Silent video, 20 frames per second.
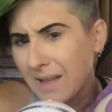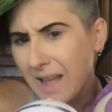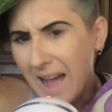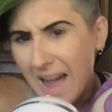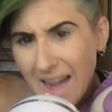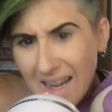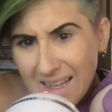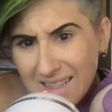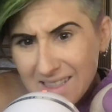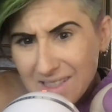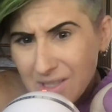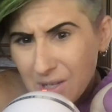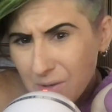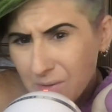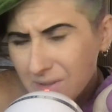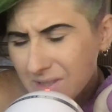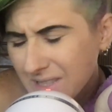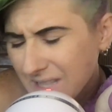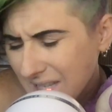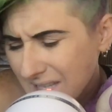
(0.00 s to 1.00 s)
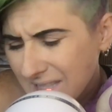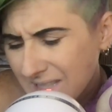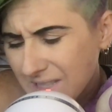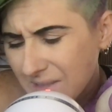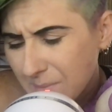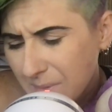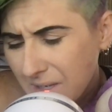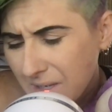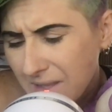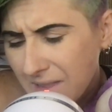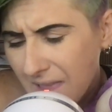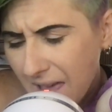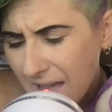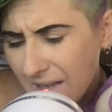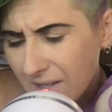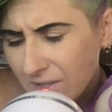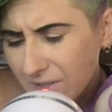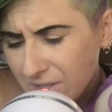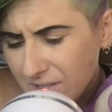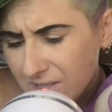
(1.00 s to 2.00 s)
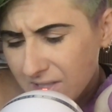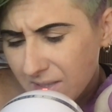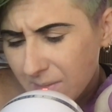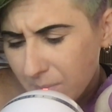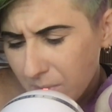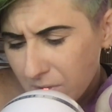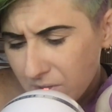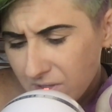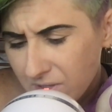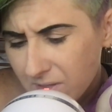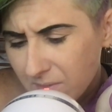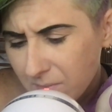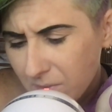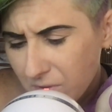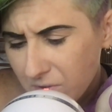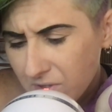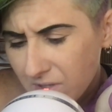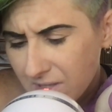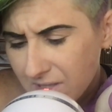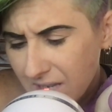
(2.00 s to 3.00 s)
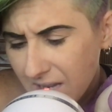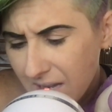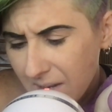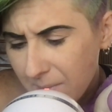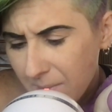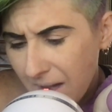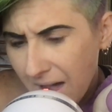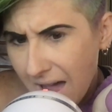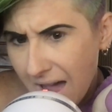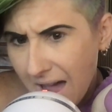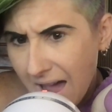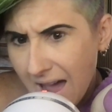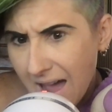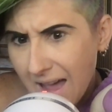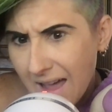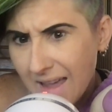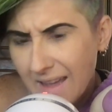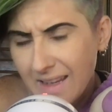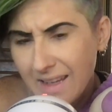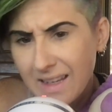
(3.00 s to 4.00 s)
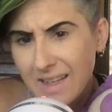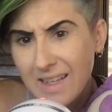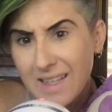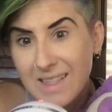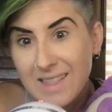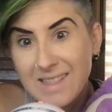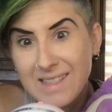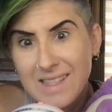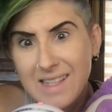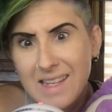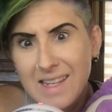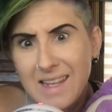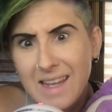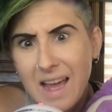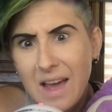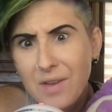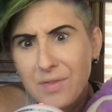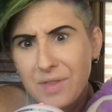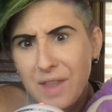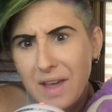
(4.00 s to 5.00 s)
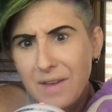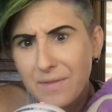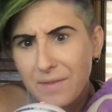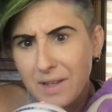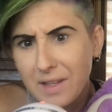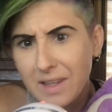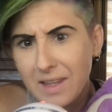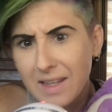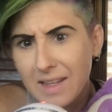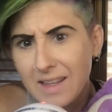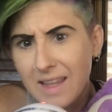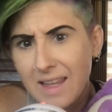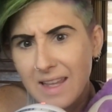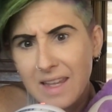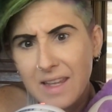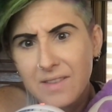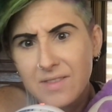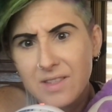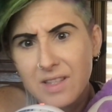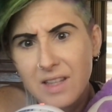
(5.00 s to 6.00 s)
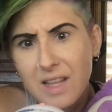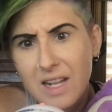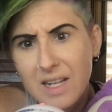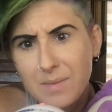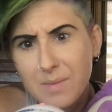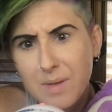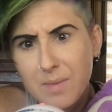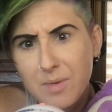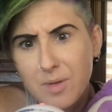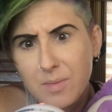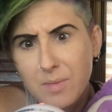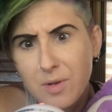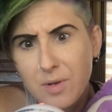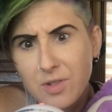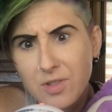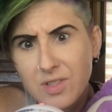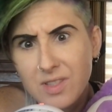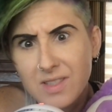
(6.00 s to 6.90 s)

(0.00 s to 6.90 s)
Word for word: I don't tend to be that autistic person most of the time. I seek out that feeling that gives a lot of people motion